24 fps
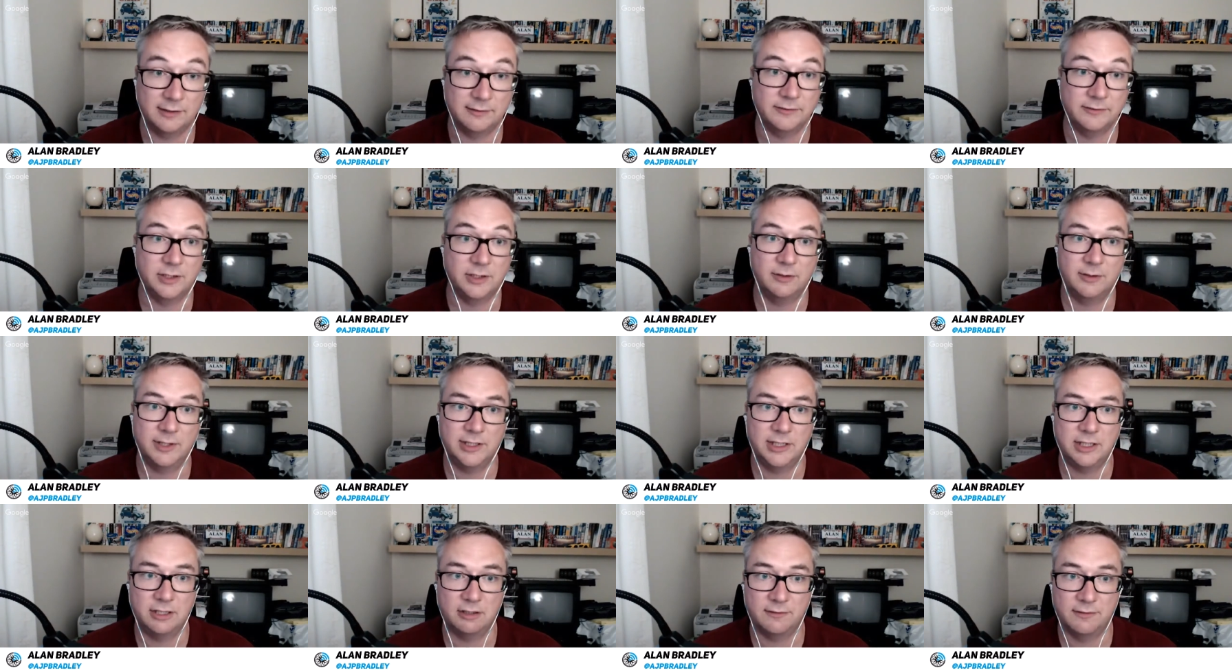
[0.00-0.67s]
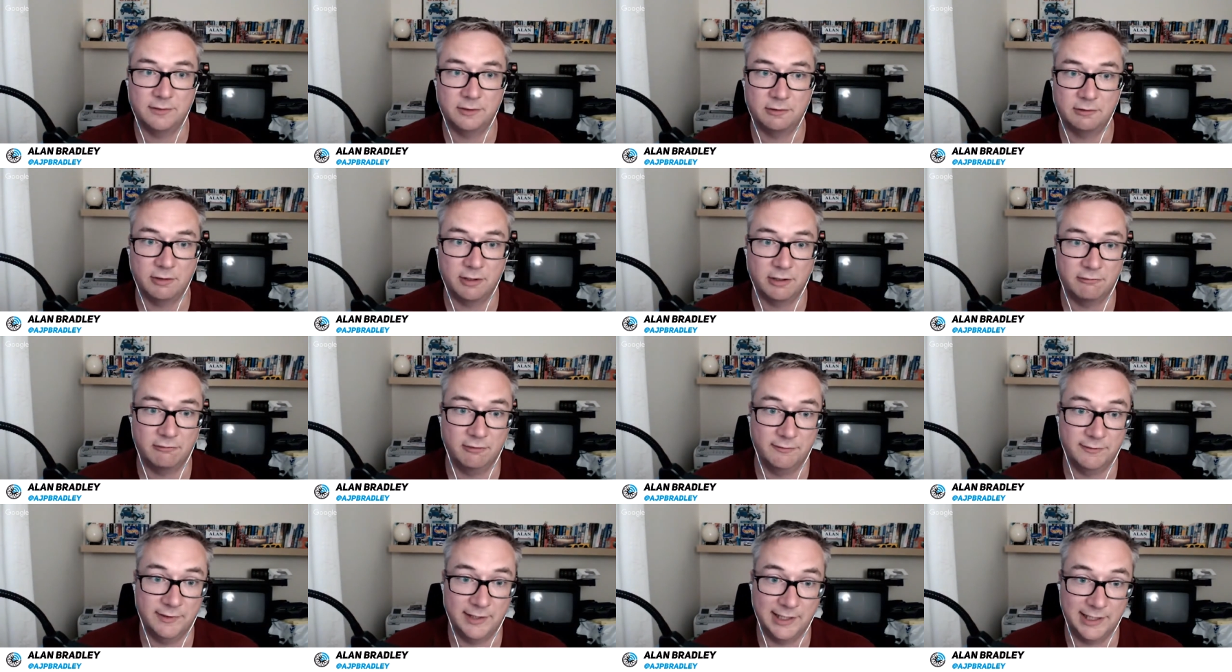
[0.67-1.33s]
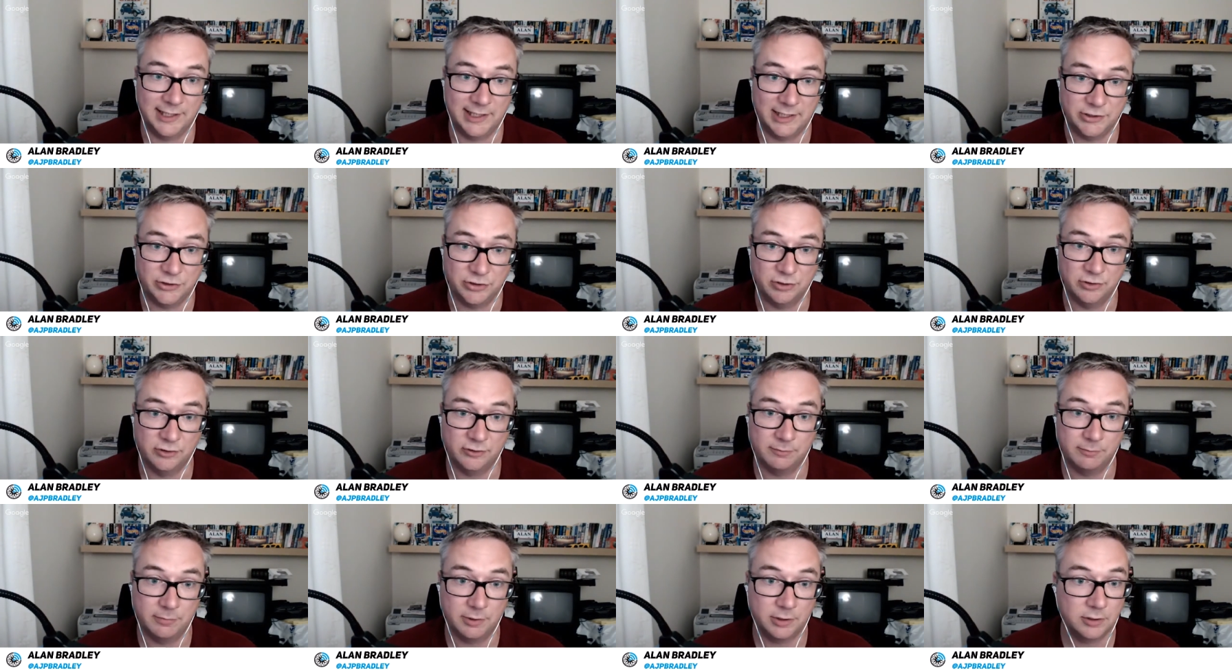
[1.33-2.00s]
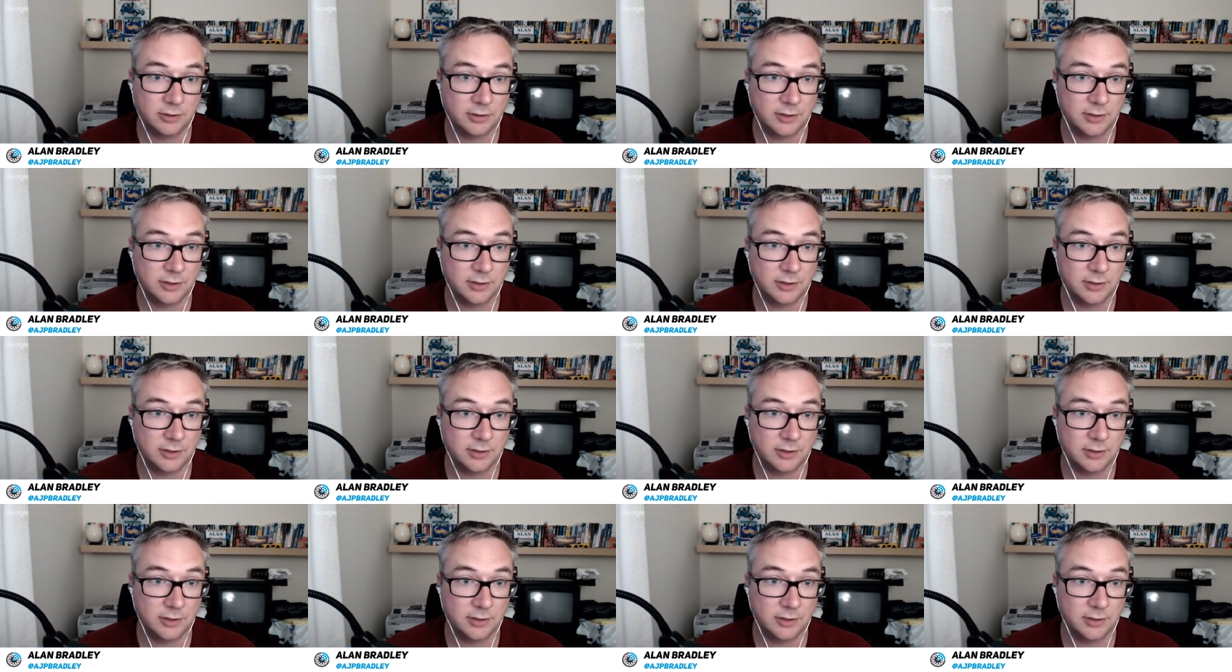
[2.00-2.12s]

no idea of her other affiliations, but